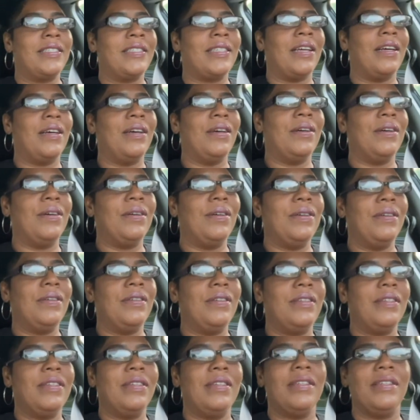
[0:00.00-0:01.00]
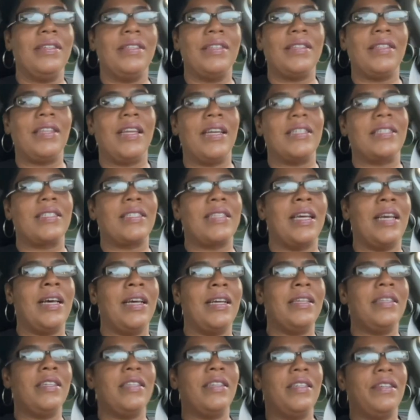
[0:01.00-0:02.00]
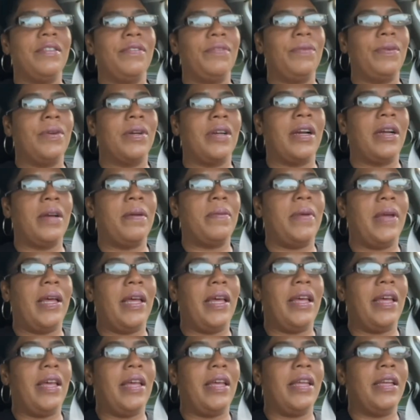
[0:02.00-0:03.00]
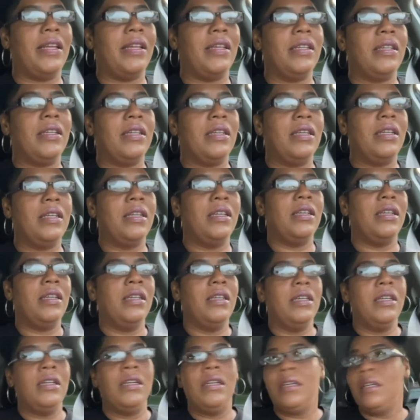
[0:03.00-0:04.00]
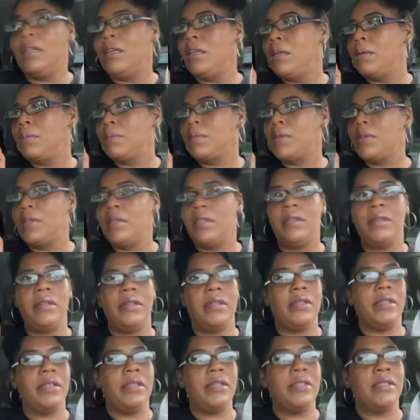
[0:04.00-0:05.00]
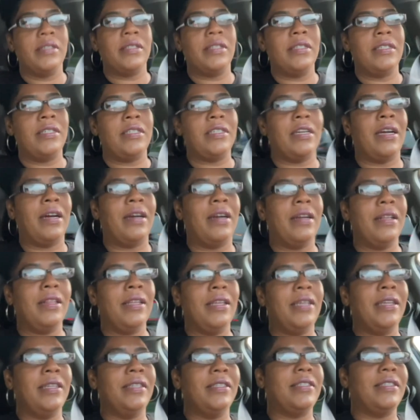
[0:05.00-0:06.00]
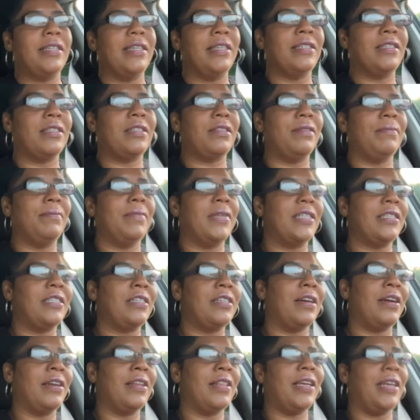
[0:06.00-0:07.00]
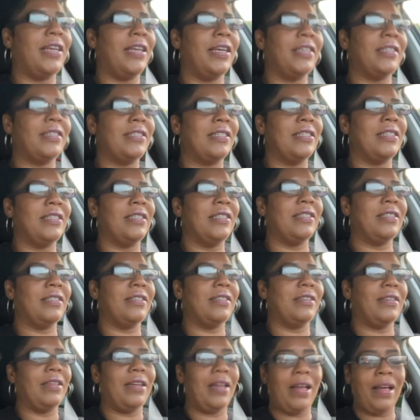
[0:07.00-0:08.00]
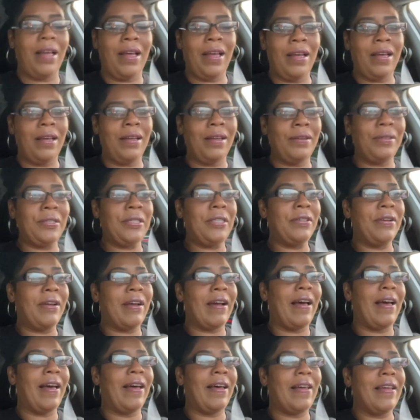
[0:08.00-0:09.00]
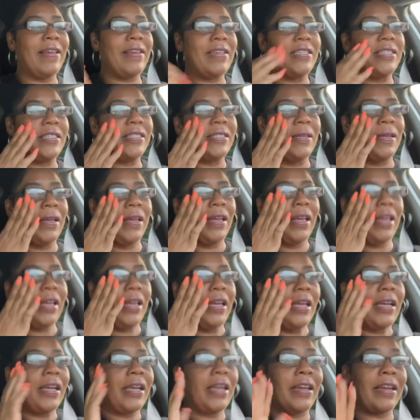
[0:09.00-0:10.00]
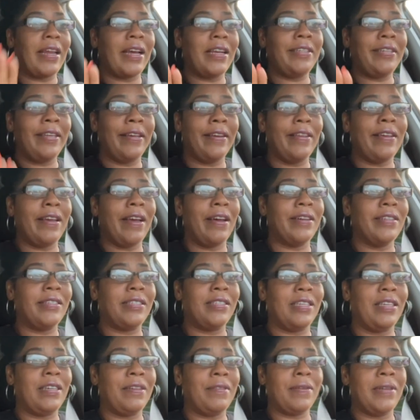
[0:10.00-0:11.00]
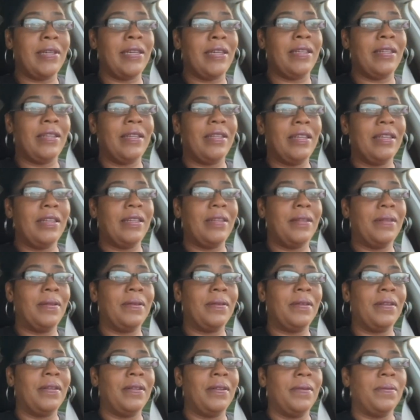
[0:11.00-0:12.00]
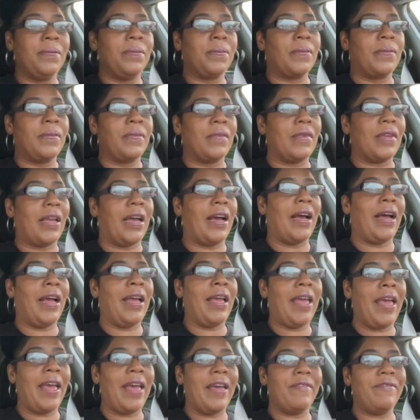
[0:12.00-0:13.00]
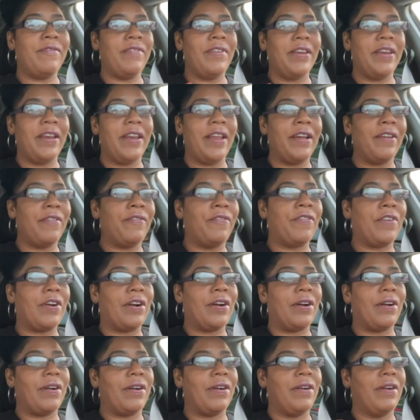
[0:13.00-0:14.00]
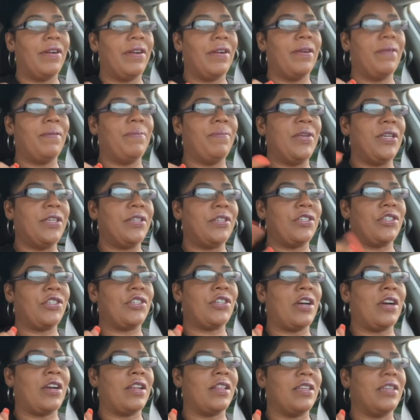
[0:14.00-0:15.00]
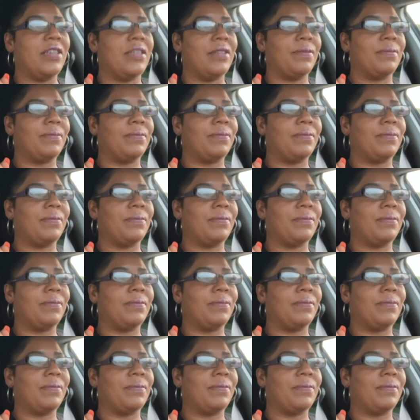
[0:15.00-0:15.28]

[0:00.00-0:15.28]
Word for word: So that's kind of where I'm at and there's the Charlotte, says my Charlotte exit is up, you guys. Can I tell y'all a secret? I have never been to Charlotte.